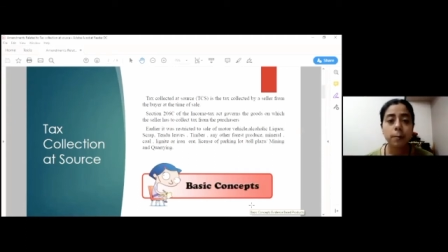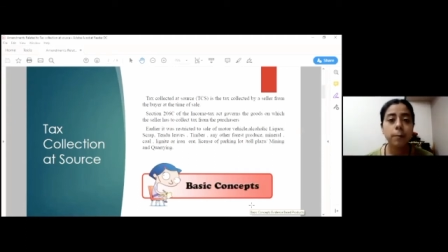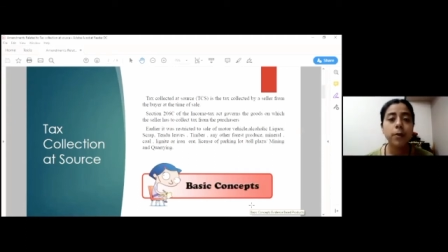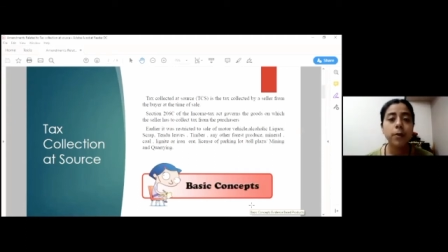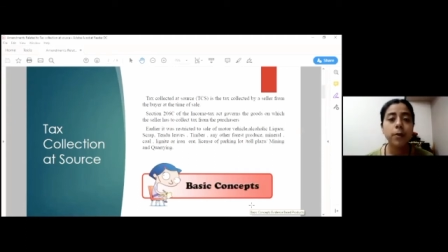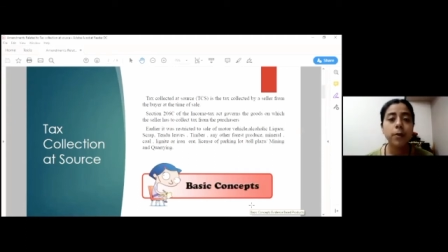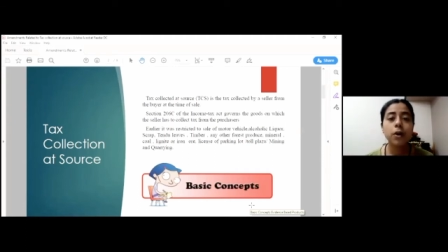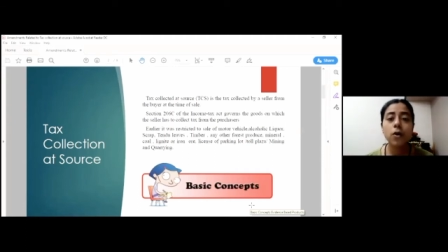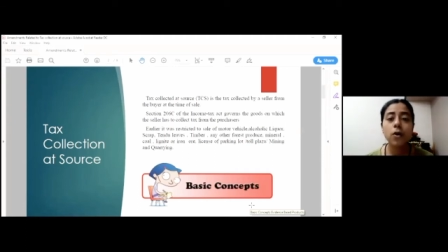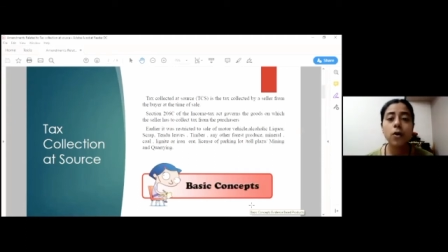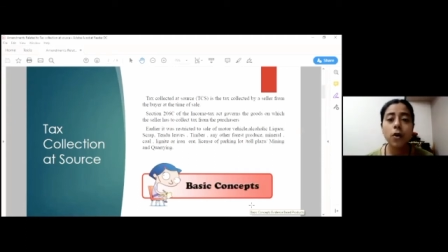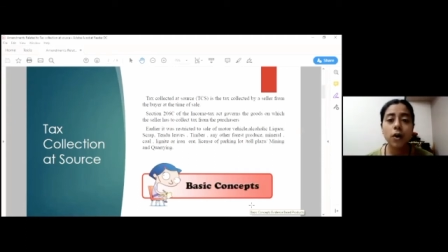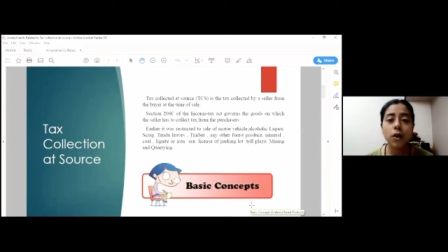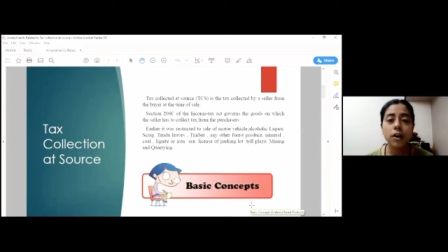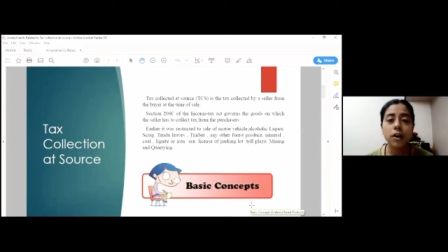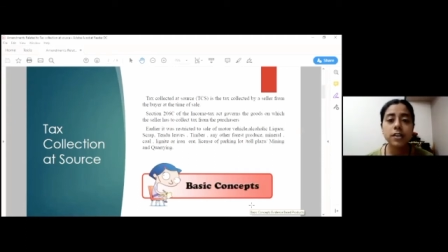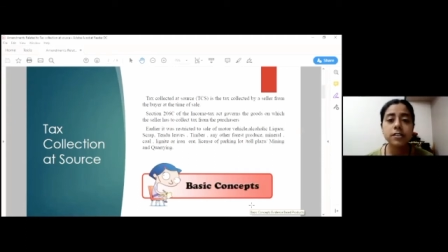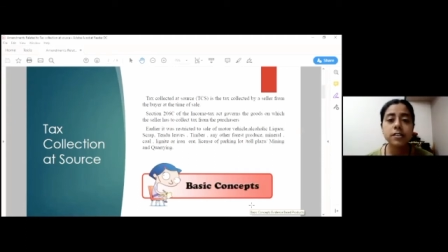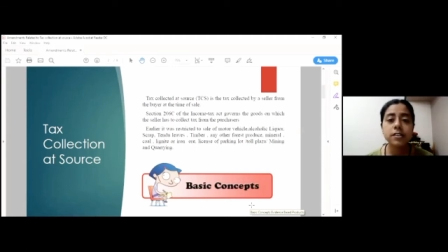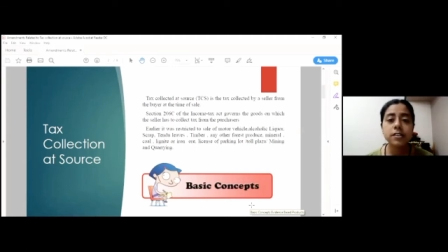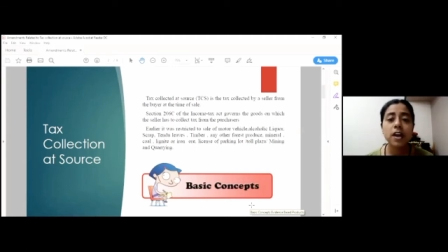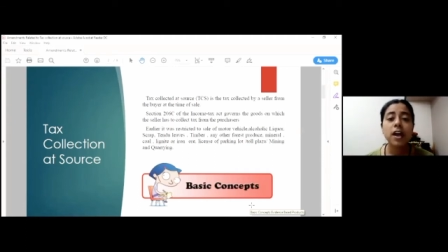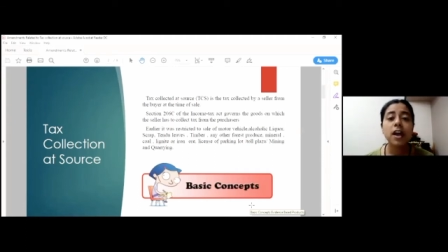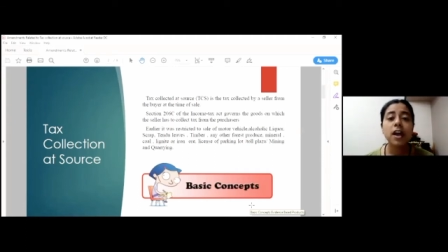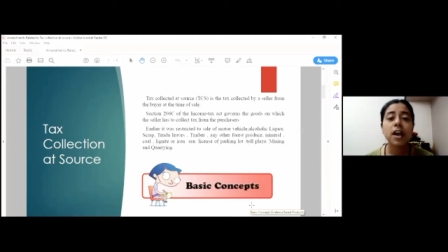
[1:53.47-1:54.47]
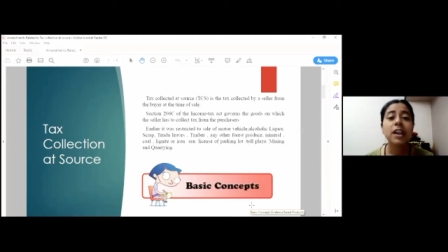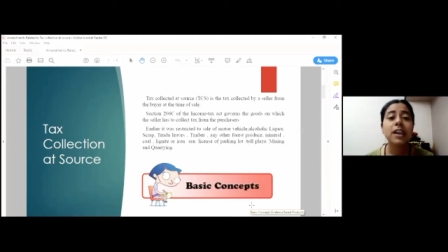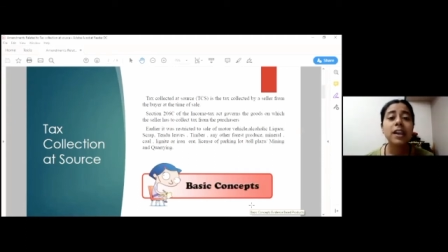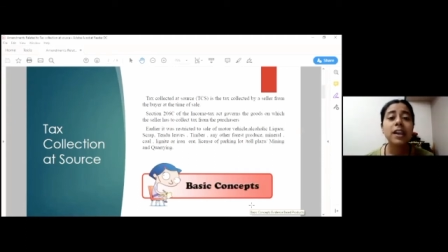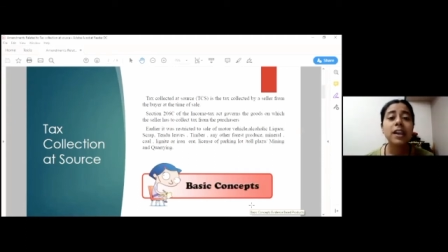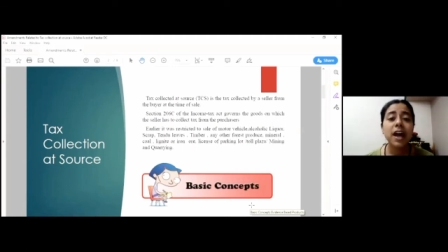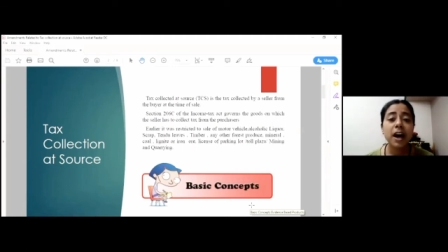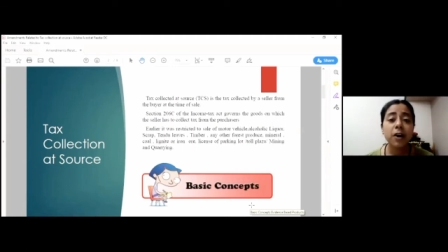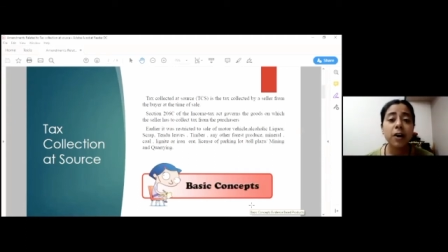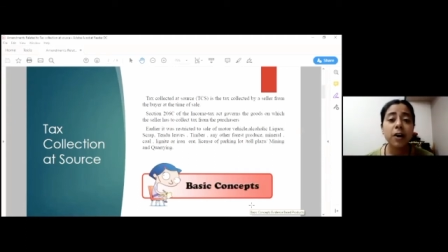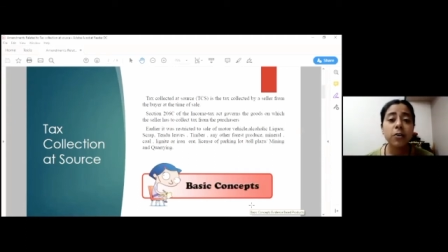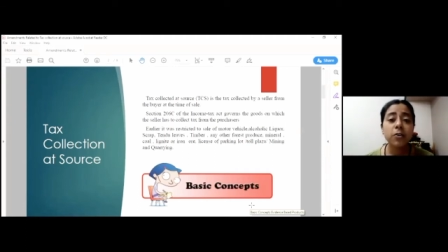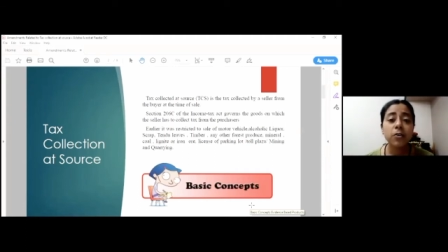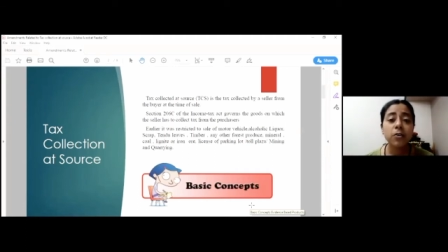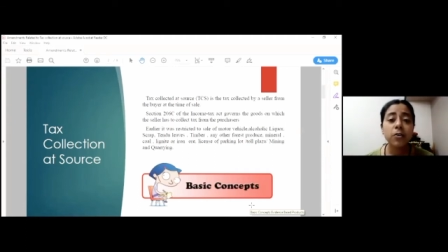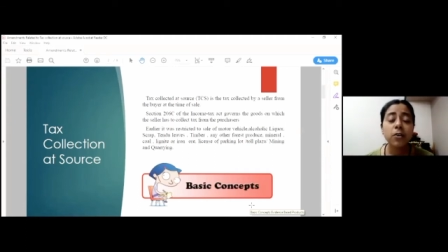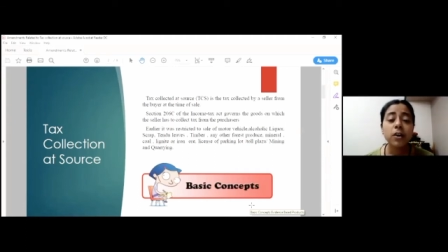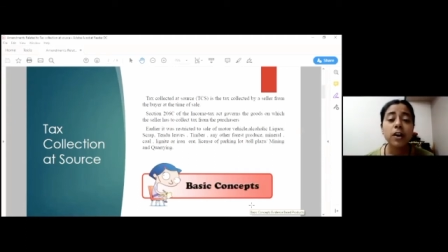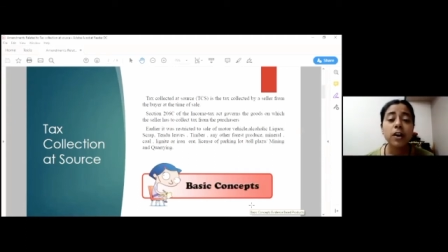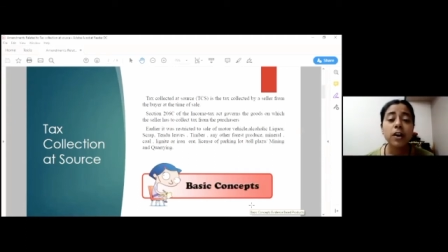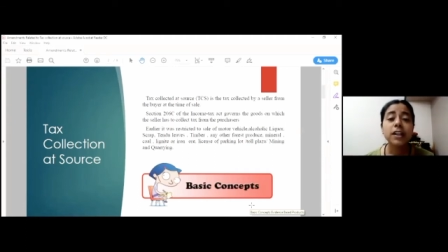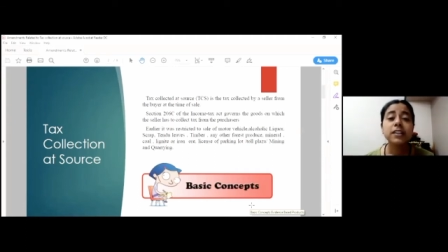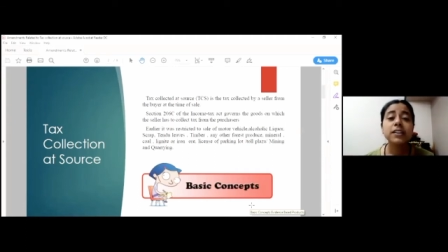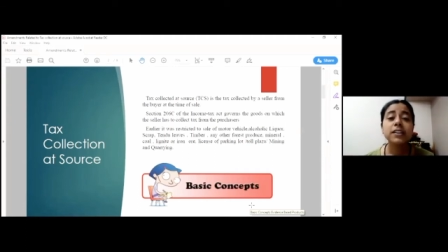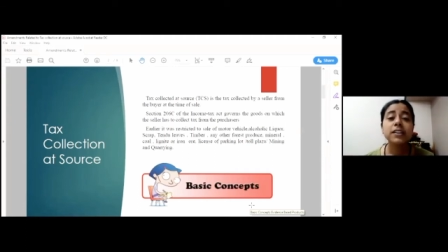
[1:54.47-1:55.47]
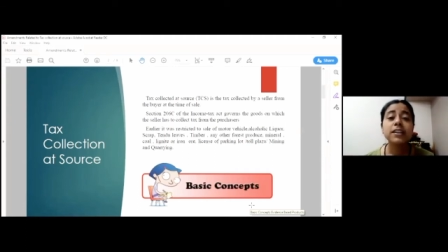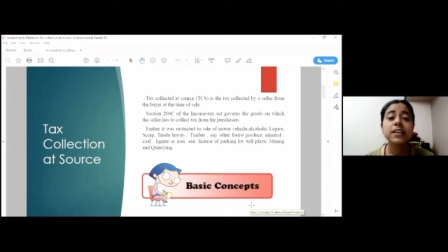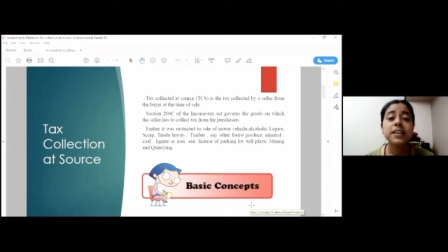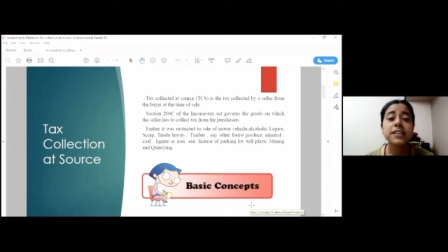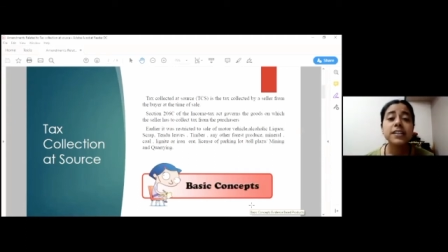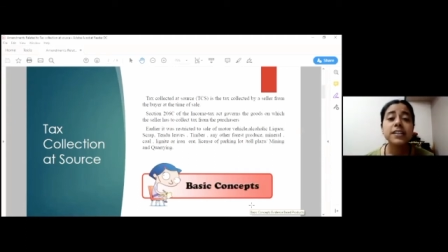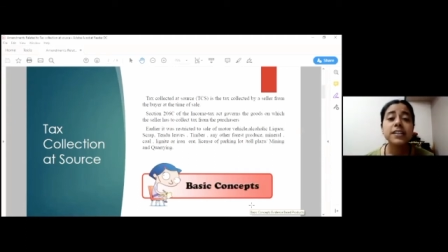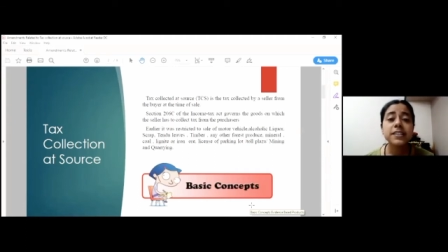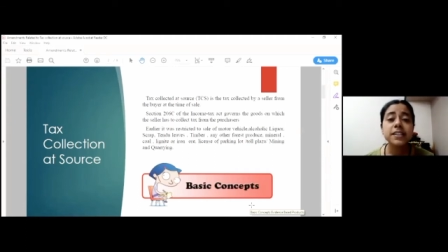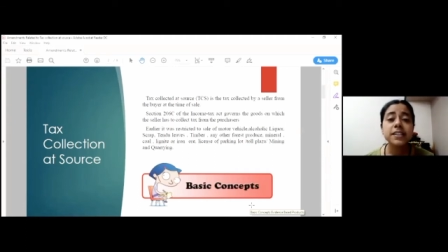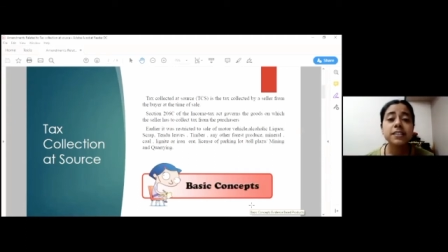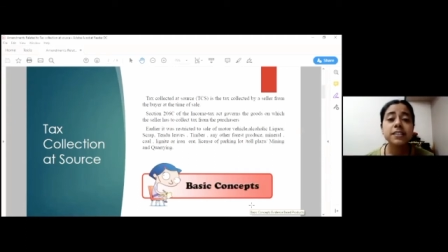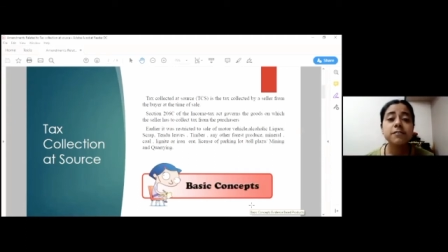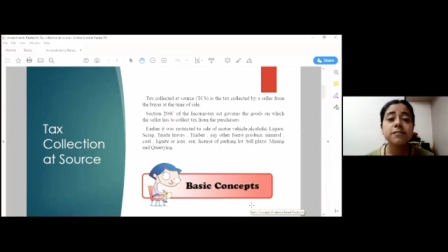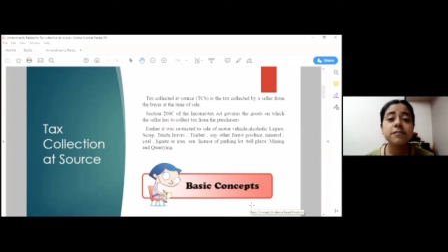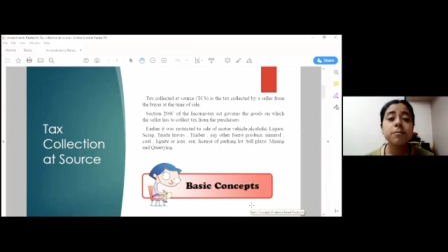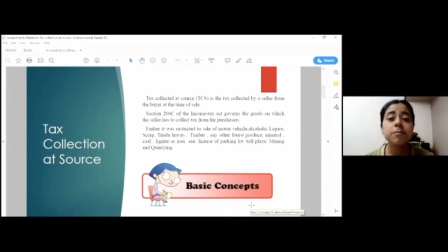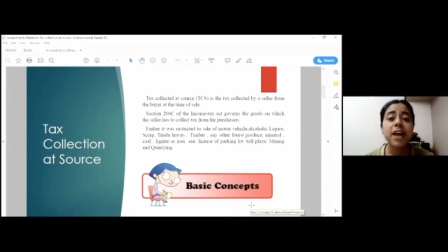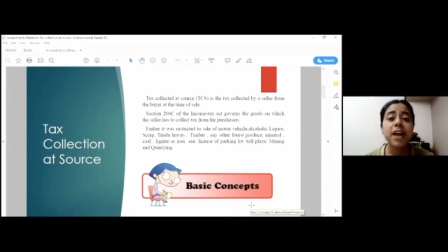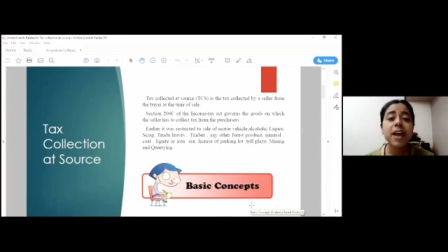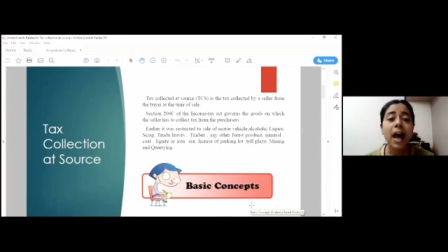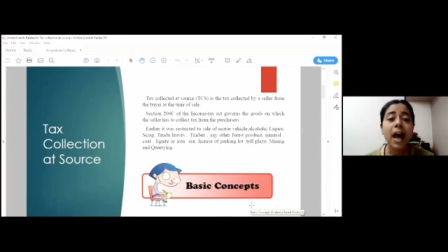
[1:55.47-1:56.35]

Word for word: because now the TCS will be